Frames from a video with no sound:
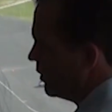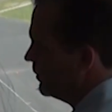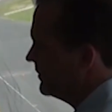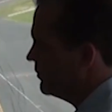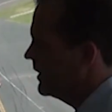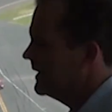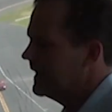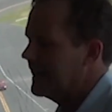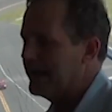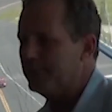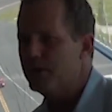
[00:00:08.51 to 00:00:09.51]
with Grand
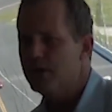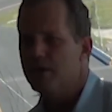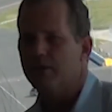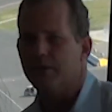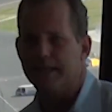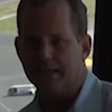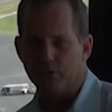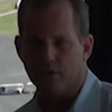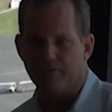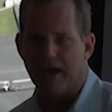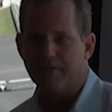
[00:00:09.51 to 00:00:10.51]
Am, the
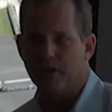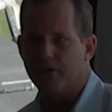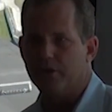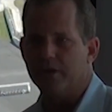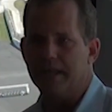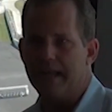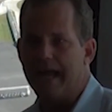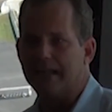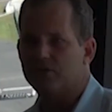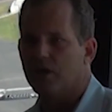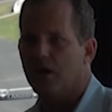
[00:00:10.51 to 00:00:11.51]
Daytona 500, and
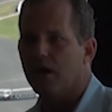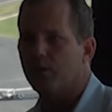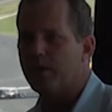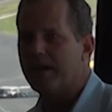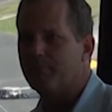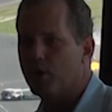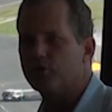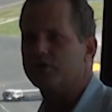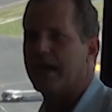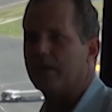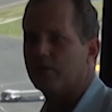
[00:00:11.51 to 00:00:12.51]
NASCAR. We have
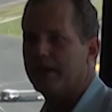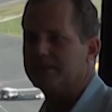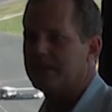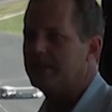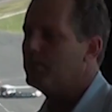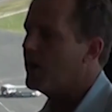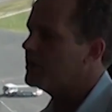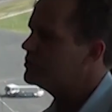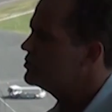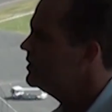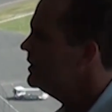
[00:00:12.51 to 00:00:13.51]
motorcycle racing in
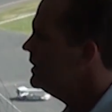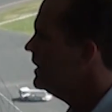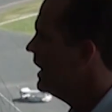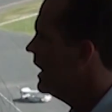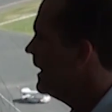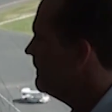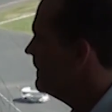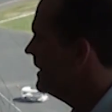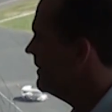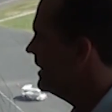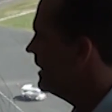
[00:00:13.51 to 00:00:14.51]
March,
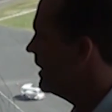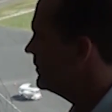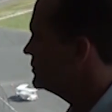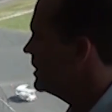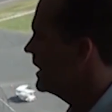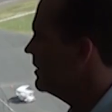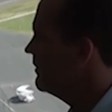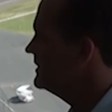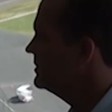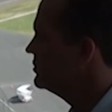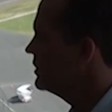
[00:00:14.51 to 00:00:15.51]
and then another stock car
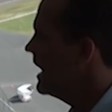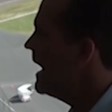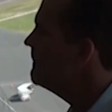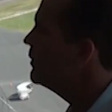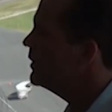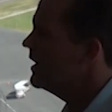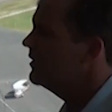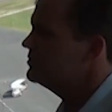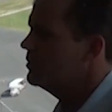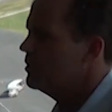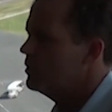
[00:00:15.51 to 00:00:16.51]
race in July. But we
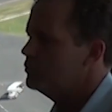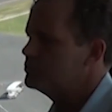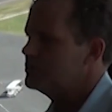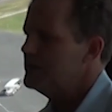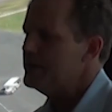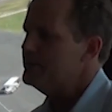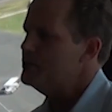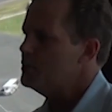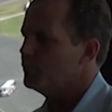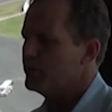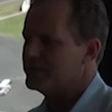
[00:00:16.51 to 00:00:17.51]
also host
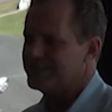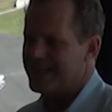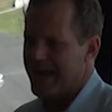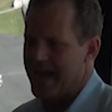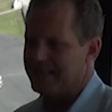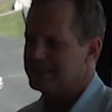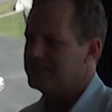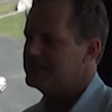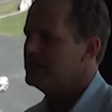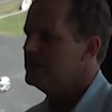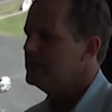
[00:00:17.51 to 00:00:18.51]
numerous
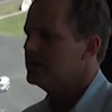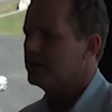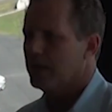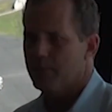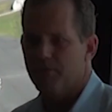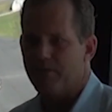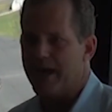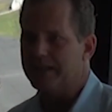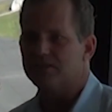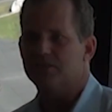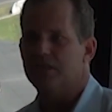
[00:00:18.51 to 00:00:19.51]
tests, club
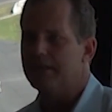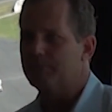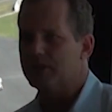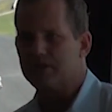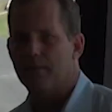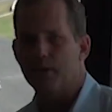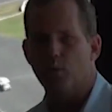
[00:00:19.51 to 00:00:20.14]
events. This coming